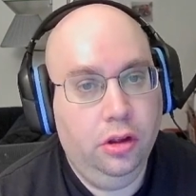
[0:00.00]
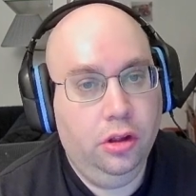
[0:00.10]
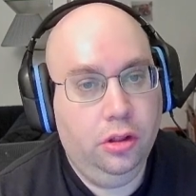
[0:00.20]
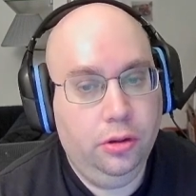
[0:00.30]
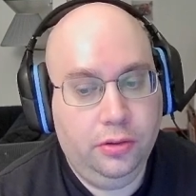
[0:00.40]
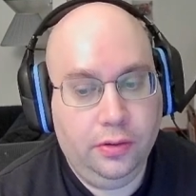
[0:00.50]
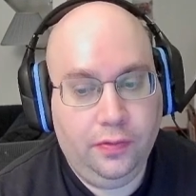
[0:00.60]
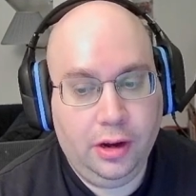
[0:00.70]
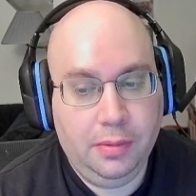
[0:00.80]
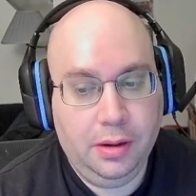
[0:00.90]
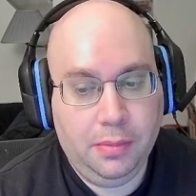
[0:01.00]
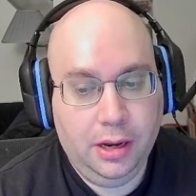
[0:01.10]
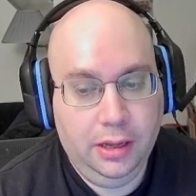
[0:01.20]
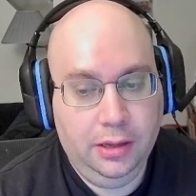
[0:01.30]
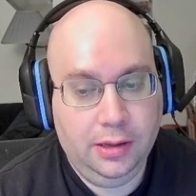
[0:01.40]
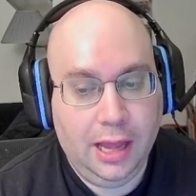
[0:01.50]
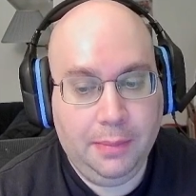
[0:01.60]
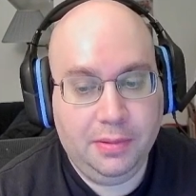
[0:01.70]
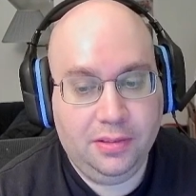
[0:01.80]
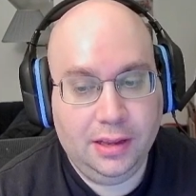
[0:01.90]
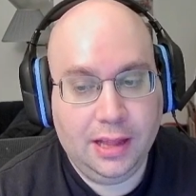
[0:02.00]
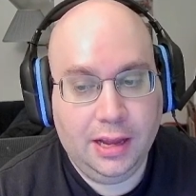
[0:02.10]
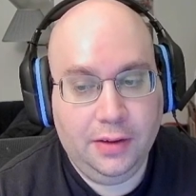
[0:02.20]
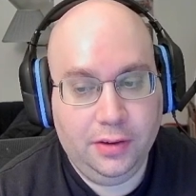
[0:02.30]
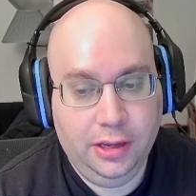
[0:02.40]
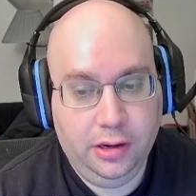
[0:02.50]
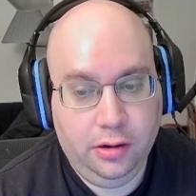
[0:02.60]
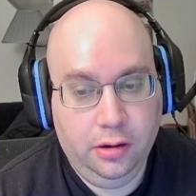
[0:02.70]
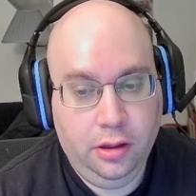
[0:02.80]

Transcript: lose a fair bit of money. Happens like that every year.